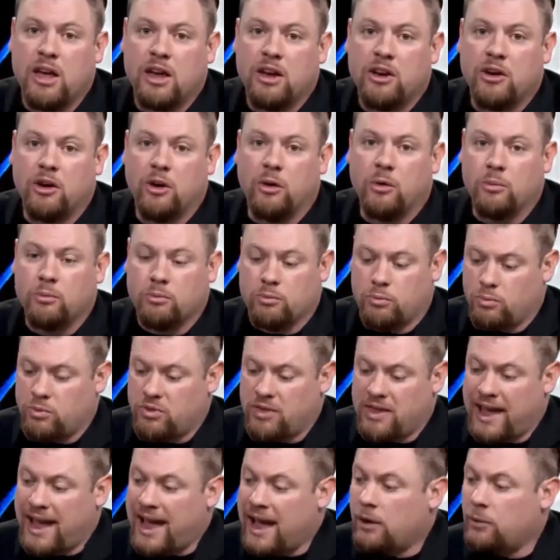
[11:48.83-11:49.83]
you know,
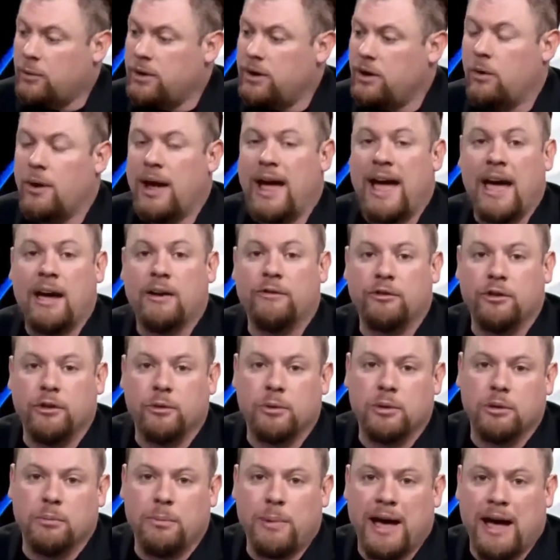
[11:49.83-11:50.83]
now we don't have to
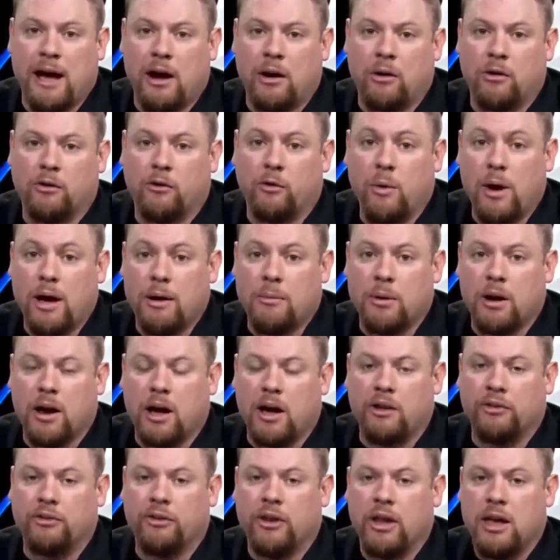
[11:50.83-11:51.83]
with the power of
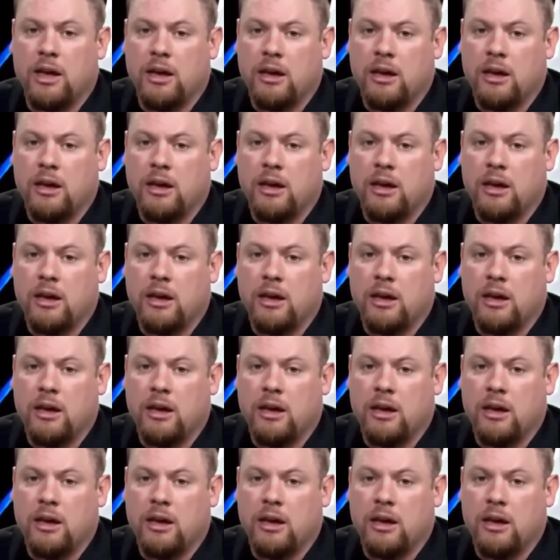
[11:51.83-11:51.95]
webinars,